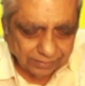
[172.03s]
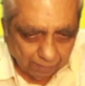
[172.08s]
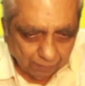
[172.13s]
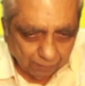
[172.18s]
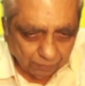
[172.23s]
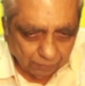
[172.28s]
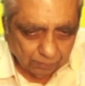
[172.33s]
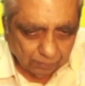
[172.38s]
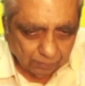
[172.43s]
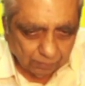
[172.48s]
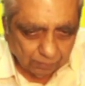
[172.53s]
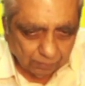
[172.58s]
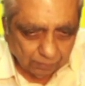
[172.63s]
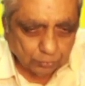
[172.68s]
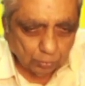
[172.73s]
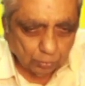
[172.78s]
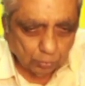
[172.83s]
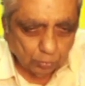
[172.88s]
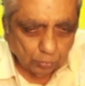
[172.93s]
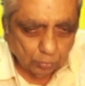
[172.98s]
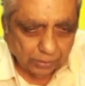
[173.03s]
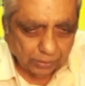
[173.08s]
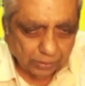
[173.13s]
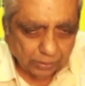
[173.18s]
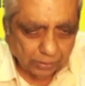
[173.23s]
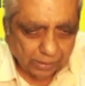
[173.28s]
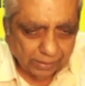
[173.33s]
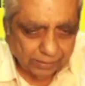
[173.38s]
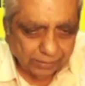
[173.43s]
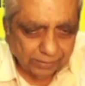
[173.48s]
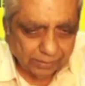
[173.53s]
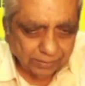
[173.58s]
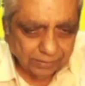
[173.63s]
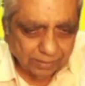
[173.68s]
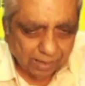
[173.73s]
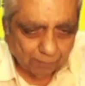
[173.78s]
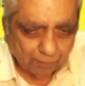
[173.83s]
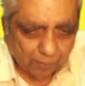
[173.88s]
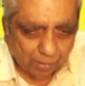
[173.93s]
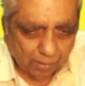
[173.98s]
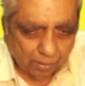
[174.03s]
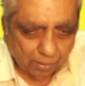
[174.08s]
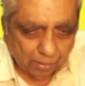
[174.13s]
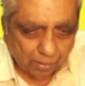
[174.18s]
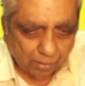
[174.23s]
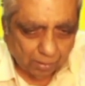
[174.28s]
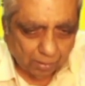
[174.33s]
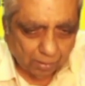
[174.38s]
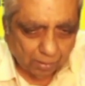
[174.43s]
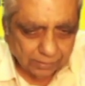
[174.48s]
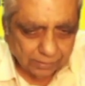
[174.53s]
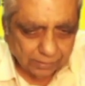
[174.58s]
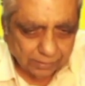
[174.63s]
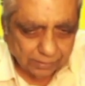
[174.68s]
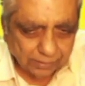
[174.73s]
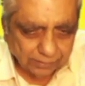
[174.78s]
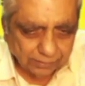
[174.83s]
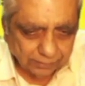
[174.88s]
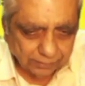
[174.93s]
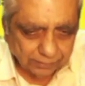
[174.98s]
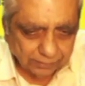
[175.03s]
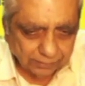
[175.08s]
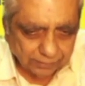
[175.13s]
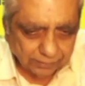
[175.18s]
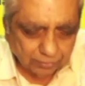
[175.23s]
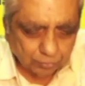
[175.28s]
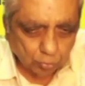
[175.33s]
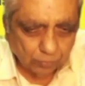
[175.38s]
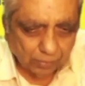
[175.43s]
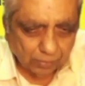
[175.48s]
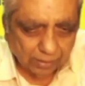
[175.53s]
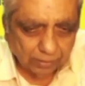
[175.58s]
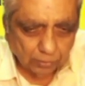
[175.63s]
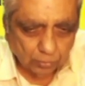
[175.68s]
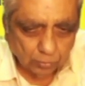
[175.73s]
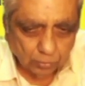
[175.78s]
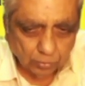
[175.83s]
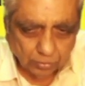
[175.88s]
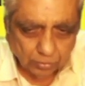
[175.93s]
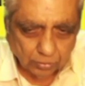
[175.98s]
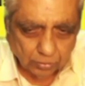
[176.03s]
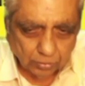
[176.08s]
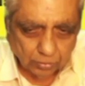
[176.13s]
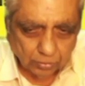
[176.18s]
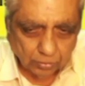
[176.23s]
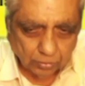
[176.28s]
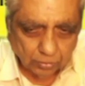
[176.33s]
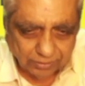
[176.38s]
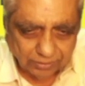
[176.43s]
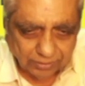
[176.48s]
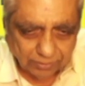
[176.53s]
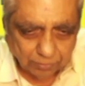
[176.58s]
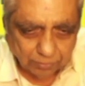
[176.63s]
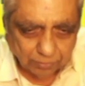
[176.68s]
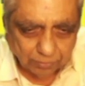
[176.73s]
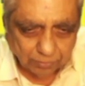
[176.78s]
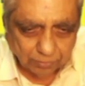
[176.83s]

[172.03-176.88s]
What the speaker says: absolute error upon the true value. So this is my